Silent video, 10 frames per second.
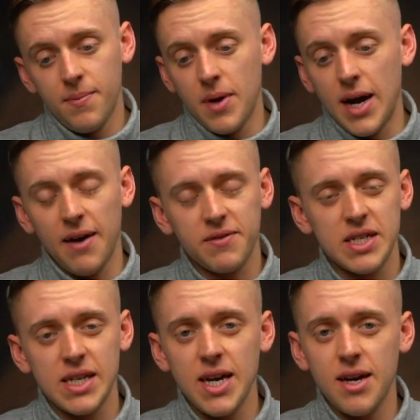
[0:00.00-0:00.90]
I have to
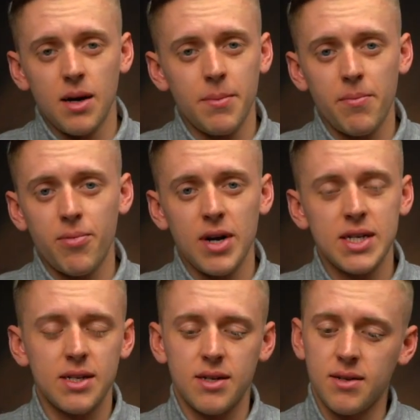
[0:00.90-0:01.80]
say, I'm
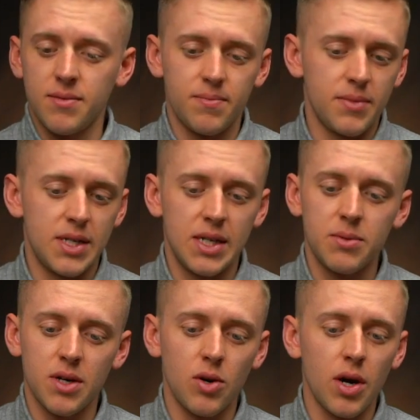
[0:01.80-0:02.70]
impressed.
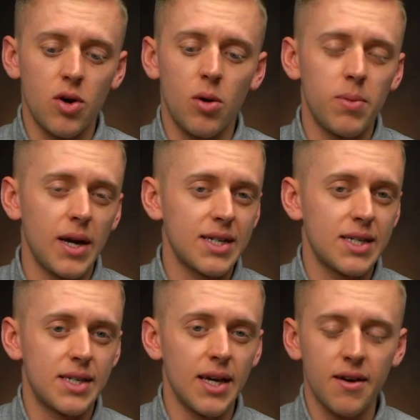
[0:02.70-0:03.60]
Seems like quite a complex
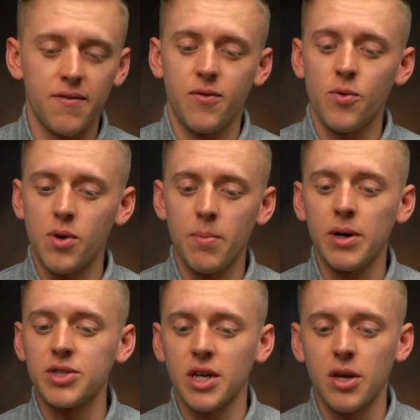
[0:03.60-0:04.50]
stick for a
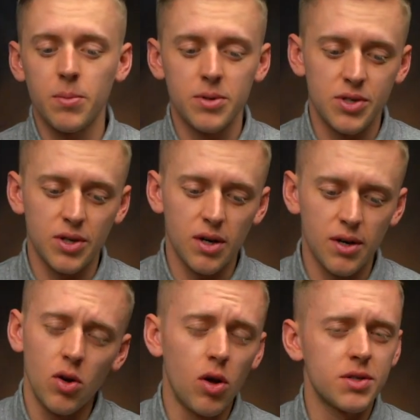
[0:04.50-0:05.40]
budget Cuban
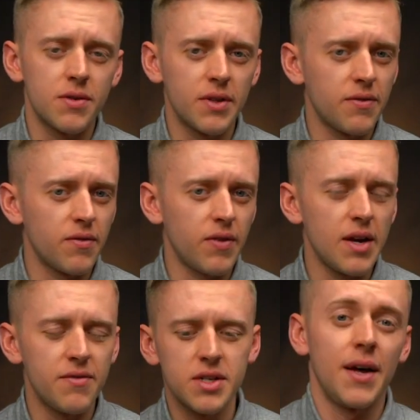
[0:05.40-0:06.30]
cigar. Lots of different
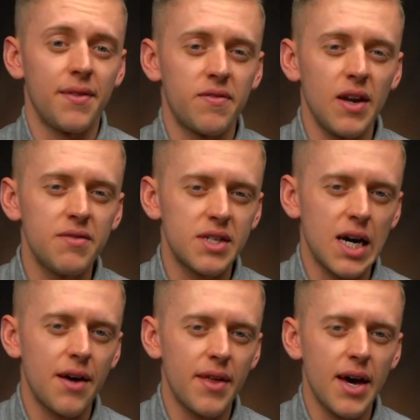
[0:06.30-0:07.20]
flavors, and the flavors that
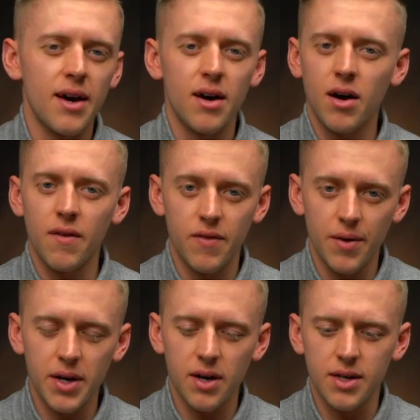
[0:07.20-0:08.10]
are there are
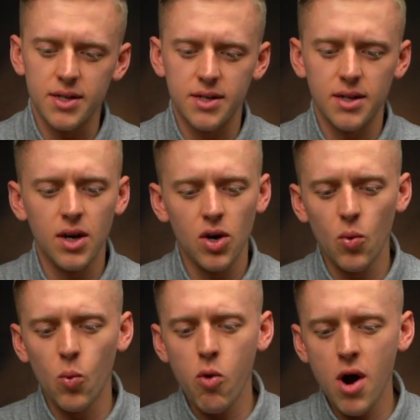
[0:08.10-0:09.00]
very nice,
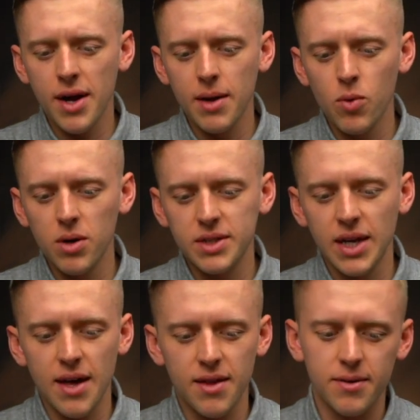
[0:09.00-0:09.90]
working well
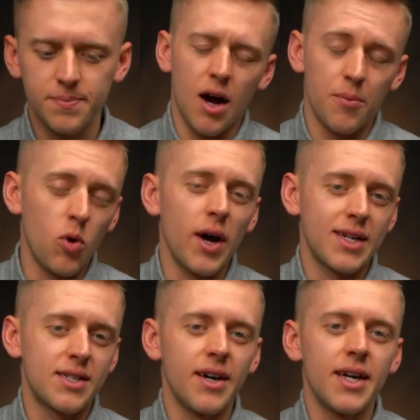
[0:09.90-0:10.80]
together. I'm quite
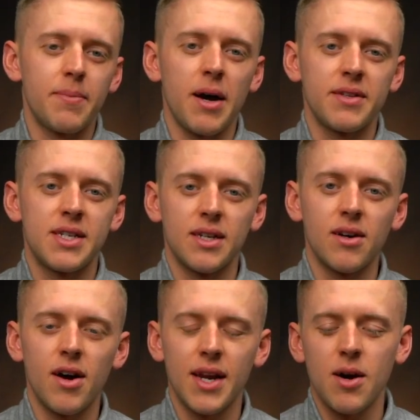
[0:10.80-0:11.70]
excited about this
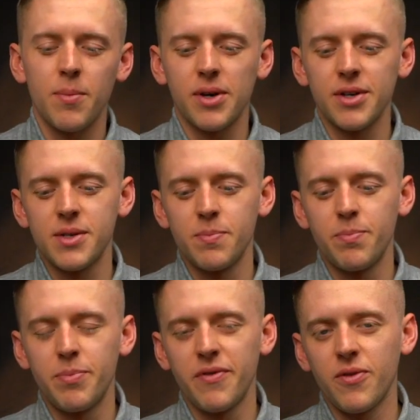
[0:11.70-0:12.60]
cigar now because
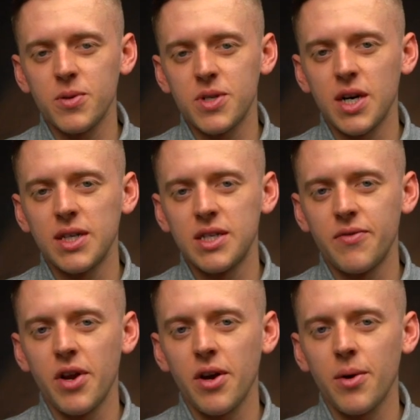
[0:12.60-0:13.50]
before starting this
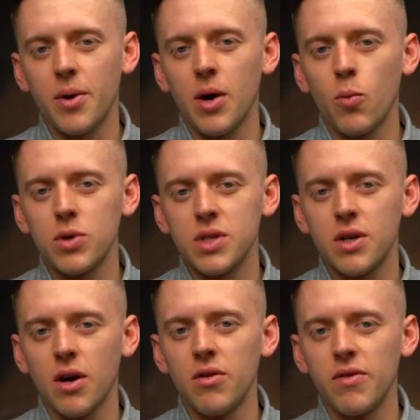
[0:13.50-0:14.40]
video, I
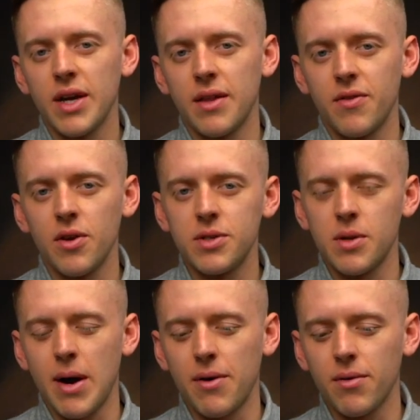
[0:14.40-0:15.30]
wasn't overly enthused
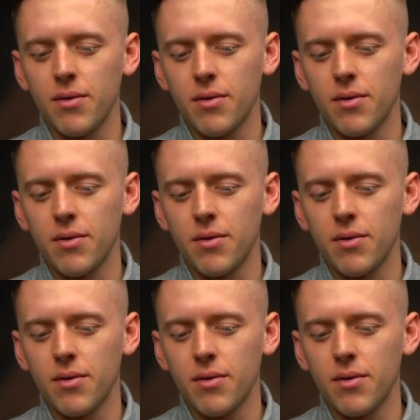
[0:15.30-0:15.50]
about